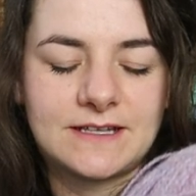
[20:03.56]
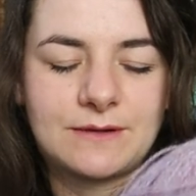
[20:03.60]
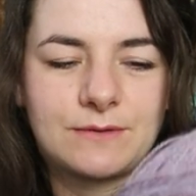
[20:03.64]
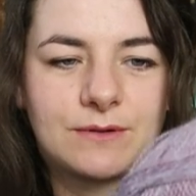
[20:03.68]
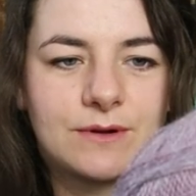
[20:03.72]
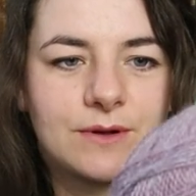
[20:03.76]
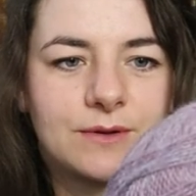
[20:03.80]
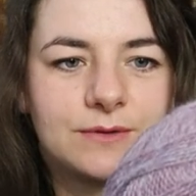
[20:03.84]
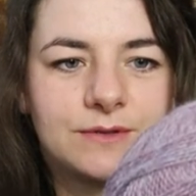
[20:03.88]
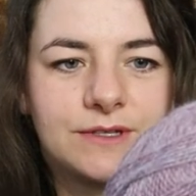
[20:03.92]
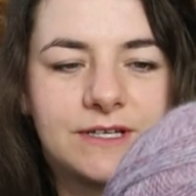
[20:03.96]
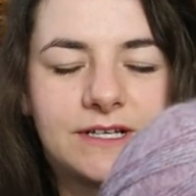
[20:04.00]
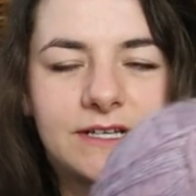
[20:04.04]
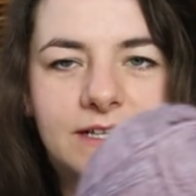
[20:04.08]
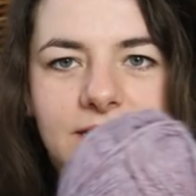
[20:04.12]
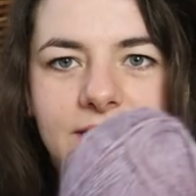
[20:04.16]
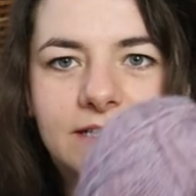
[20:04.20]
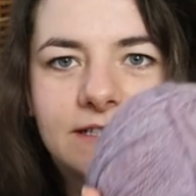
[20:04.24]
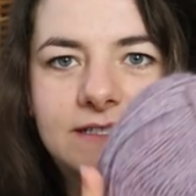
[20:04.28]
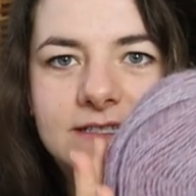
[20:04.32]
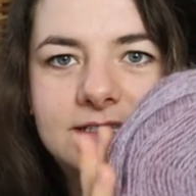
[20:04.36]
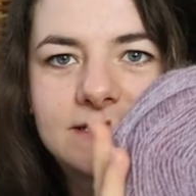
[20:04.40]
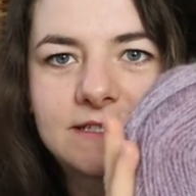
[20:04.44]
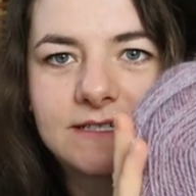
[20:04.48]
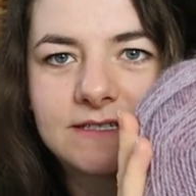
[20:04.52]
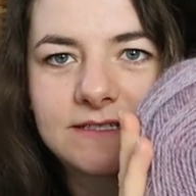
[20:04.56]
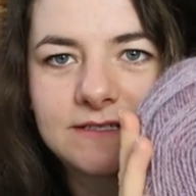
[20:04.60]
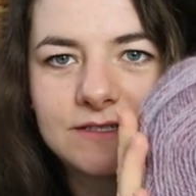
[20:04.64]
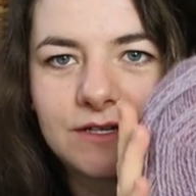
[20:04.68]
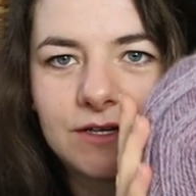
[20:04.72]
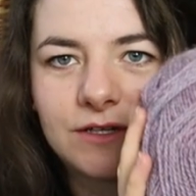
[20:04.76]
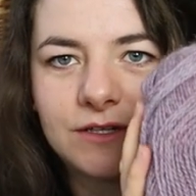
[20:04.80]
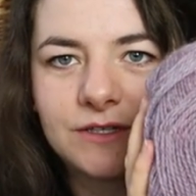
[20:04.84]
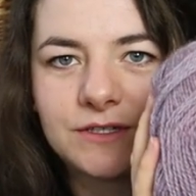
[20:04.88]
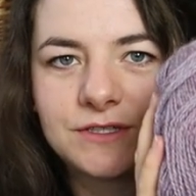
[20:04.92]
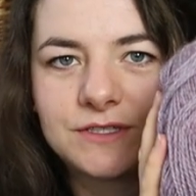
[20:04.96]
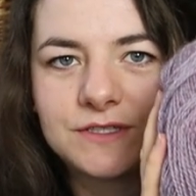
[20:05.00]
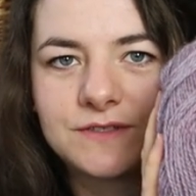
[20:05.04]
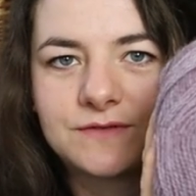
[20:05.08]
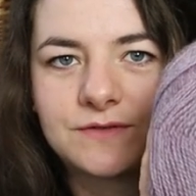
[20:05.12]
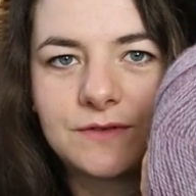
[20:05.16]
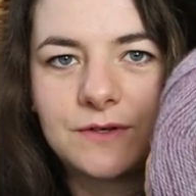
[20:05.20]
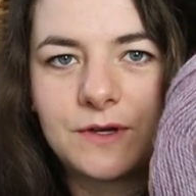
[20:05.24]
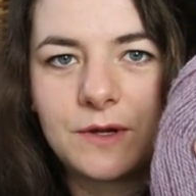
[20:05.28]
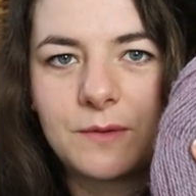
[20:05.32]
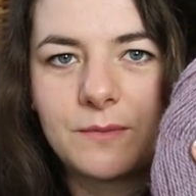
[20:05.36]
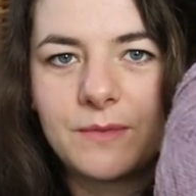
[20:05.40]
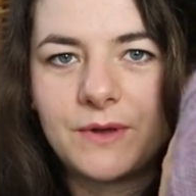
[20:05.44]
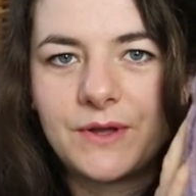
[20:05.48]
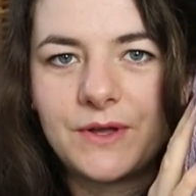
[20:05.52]
They were only like $6
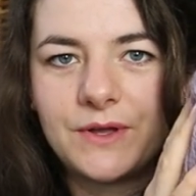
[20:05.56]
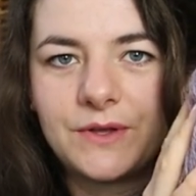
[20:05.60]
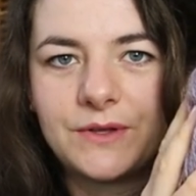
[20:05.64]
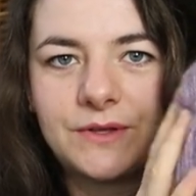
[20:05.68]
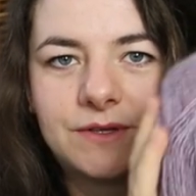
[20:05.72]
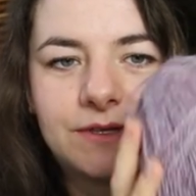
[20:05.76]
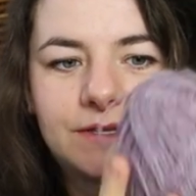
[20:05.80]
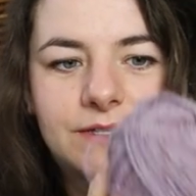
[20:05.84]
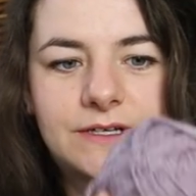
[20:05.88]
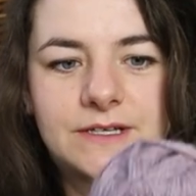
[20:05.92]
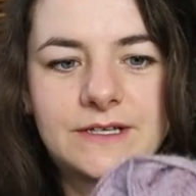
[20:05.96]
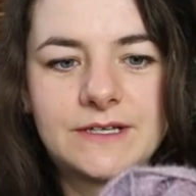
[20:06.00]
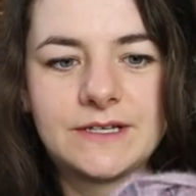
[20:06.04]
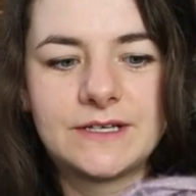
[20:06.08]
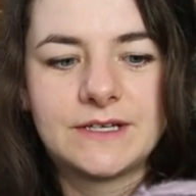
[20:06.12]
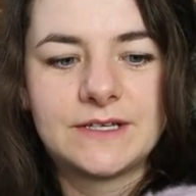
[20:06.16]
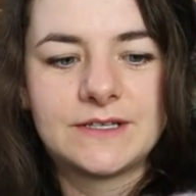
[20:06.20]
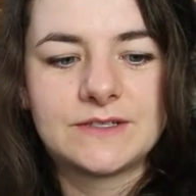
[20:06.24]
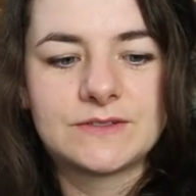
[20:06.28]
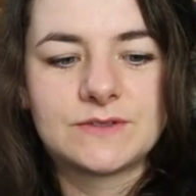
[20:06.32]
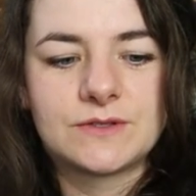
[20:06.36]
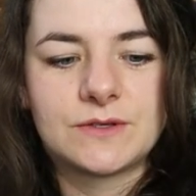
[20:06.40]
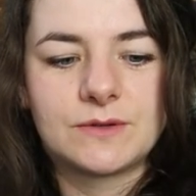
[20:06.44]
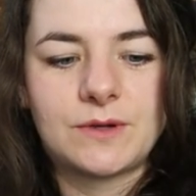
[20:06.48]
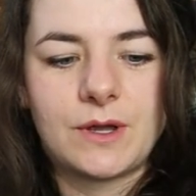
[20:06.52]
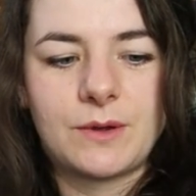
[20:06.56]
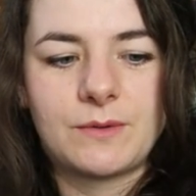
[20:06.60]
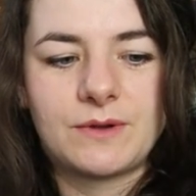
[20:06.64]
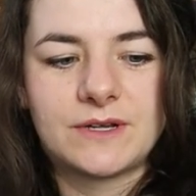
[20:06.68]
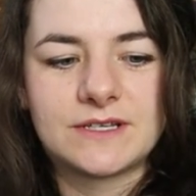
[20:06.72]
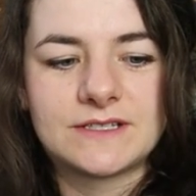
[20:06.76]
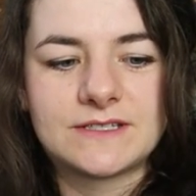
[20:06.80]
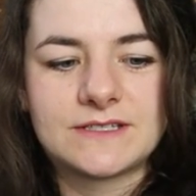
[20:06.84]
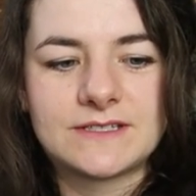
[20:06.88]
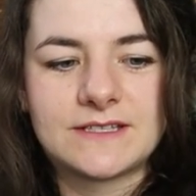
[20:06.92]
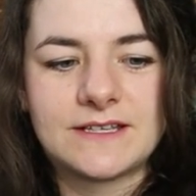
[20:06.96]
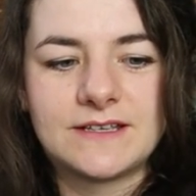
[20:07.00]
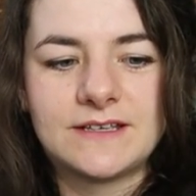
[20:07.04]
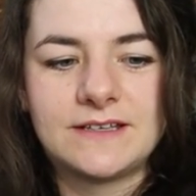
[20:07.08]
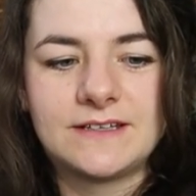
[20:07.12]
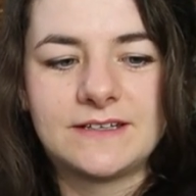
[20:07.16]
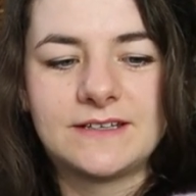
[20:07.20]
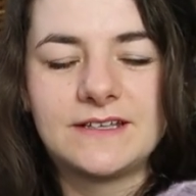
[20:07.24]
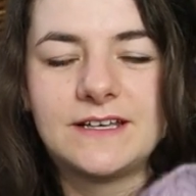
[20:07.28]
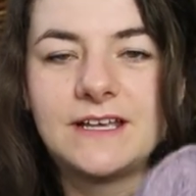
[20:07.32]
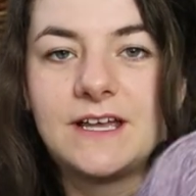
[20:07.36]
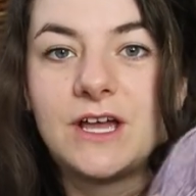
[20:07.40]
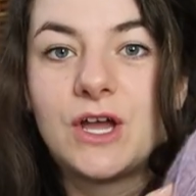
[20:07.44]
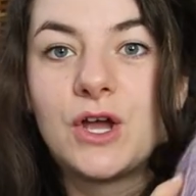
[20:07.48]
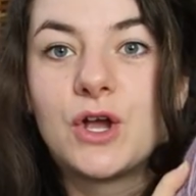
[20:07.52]
for a ball, so it was
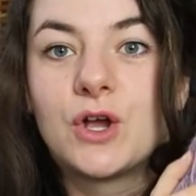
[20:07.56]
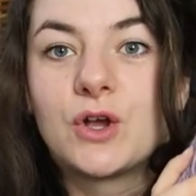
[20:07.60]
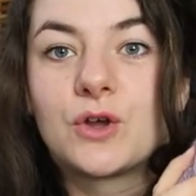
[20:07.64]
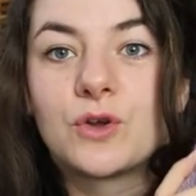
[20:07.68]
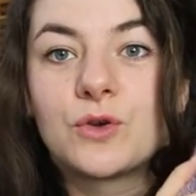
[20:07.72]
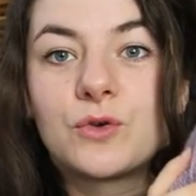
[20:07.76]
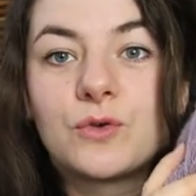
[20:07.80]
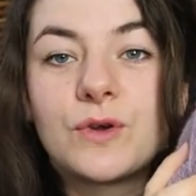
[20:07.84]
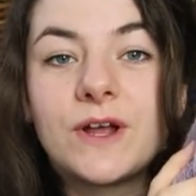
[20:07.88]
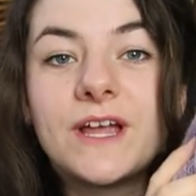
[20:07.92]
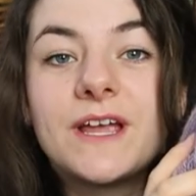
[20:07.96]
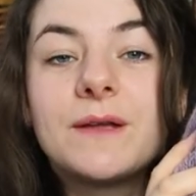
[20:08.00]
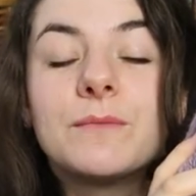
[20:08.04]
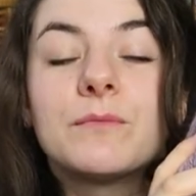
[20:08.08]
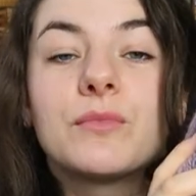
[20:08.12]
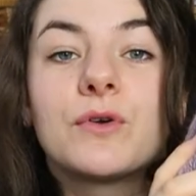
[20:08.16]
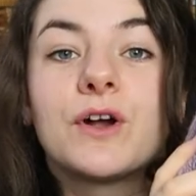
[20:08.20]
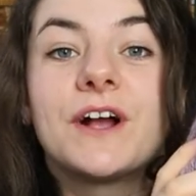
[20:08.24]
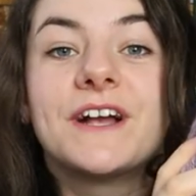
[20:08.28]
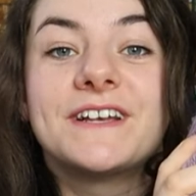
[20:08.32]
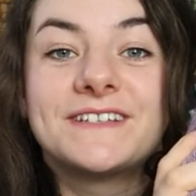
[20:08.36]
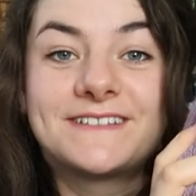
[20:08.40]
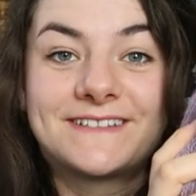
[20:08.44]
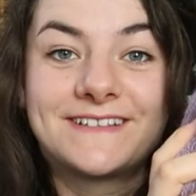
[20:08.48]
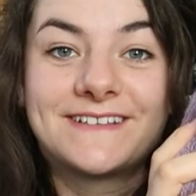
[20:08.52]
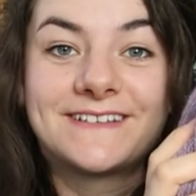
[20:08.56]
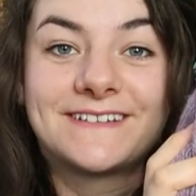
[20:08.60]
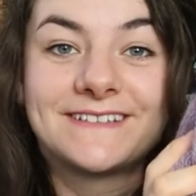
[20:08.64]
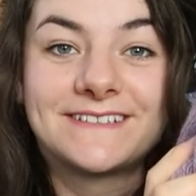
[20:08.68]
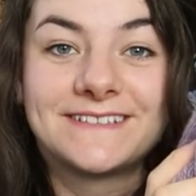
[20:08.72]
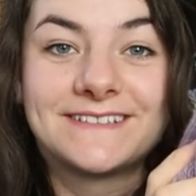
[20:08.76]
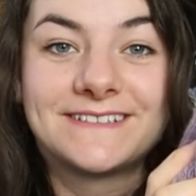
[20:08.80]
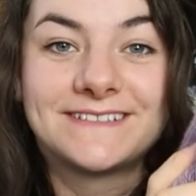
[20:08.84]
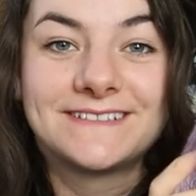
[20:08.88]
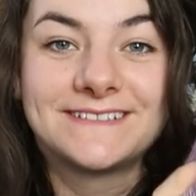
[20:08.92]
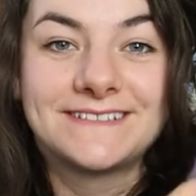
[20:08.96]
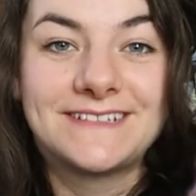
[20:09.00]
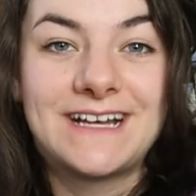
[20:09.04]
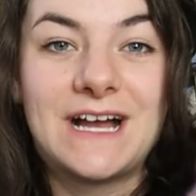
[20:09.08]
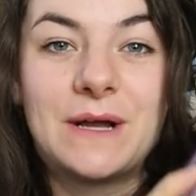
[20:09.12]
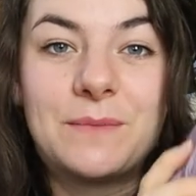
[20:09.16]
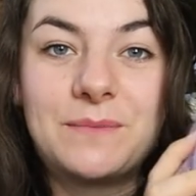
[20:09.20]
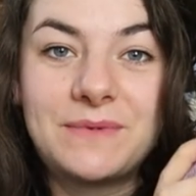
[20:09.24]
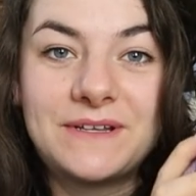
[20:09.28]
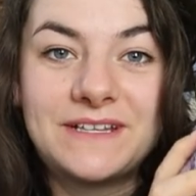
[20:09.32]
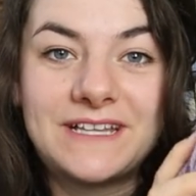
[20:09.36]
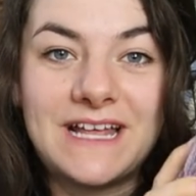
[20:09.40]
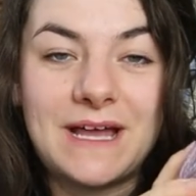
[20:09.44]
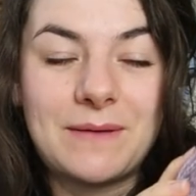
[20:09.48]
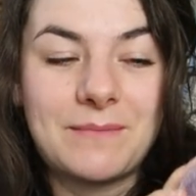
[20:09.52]
great pricing
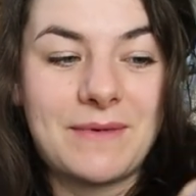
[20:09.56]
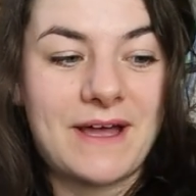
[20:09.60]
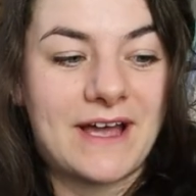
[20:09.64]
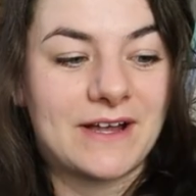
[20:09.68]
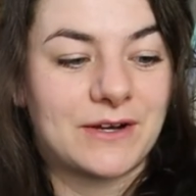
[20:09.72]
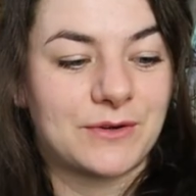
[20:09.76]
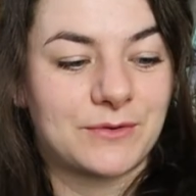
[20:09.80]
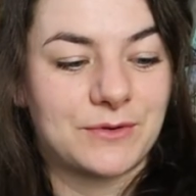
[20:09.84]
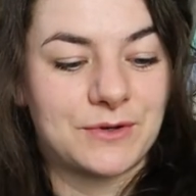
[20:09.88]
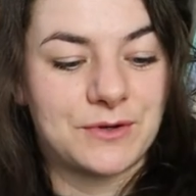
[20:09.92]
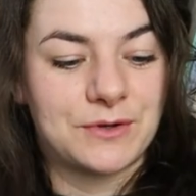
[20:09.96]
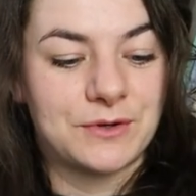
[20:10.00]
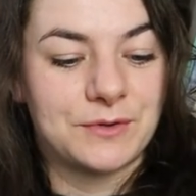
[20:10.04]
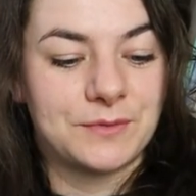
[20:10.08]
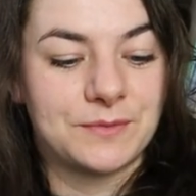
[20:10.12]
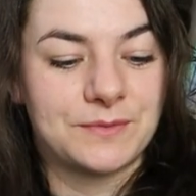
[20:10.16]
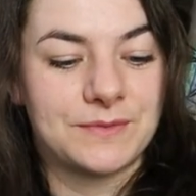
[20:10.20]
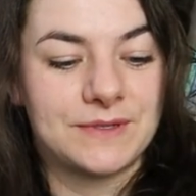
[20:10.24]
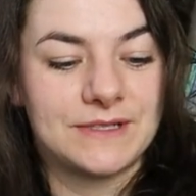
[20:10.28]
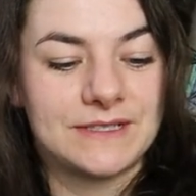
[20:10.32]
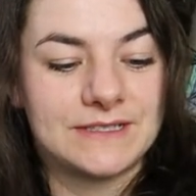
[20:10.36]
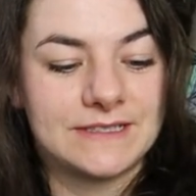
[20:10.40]
up in that back room.